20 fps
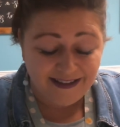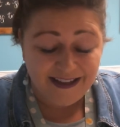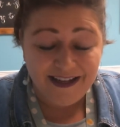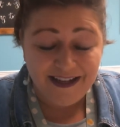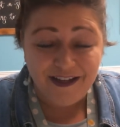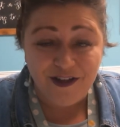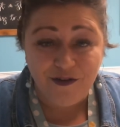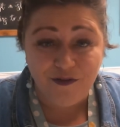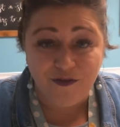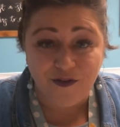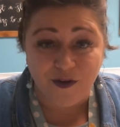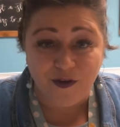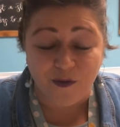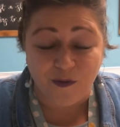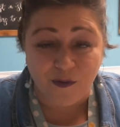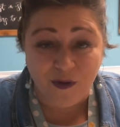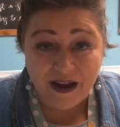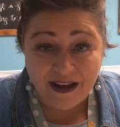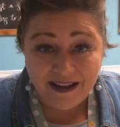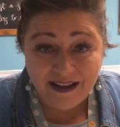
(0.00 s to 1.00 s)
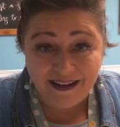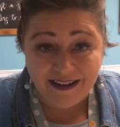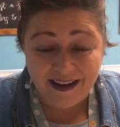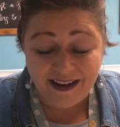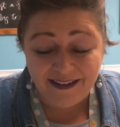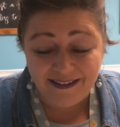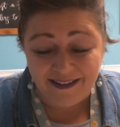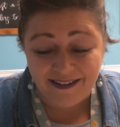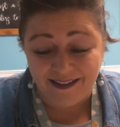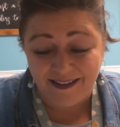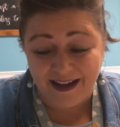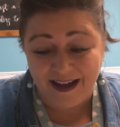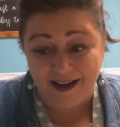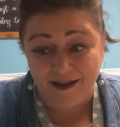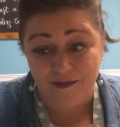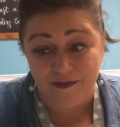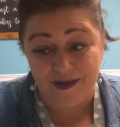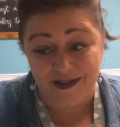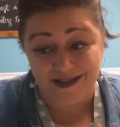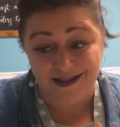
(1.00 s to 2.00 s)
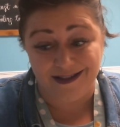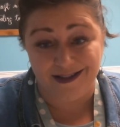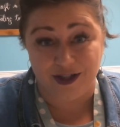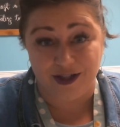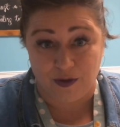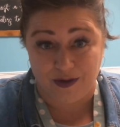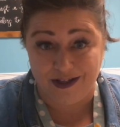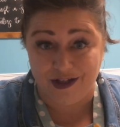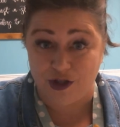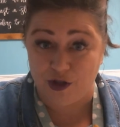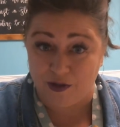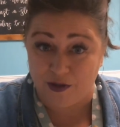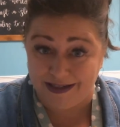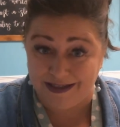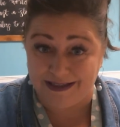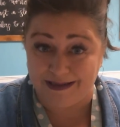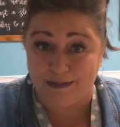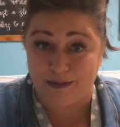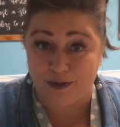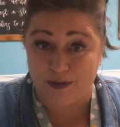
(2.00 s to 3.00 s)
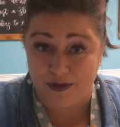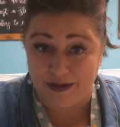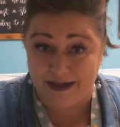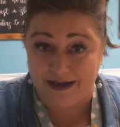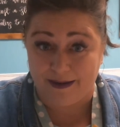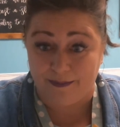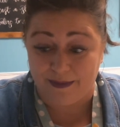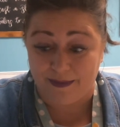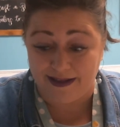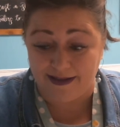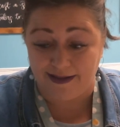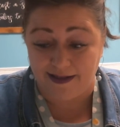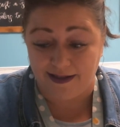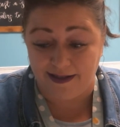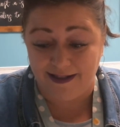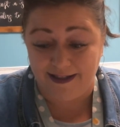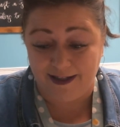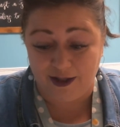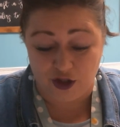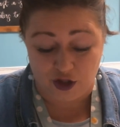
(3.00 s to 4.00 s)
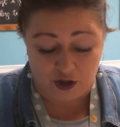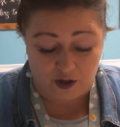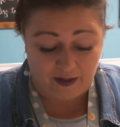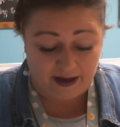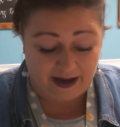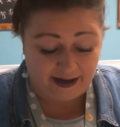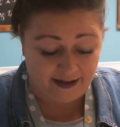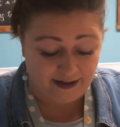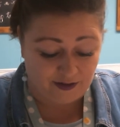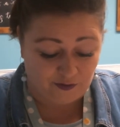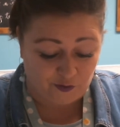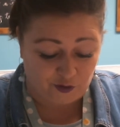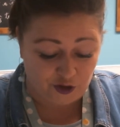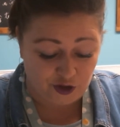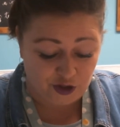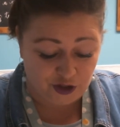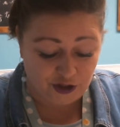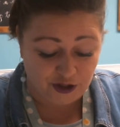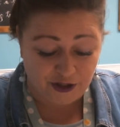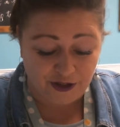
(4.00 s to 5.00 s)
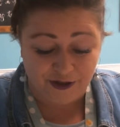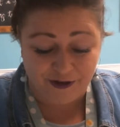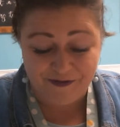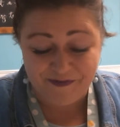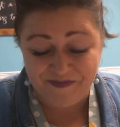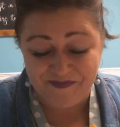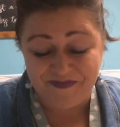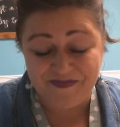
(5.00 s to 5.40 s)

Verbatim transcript: Thank you for recognizing that. Mrs. Greentree is a pretty amazing teacher, that is for sure.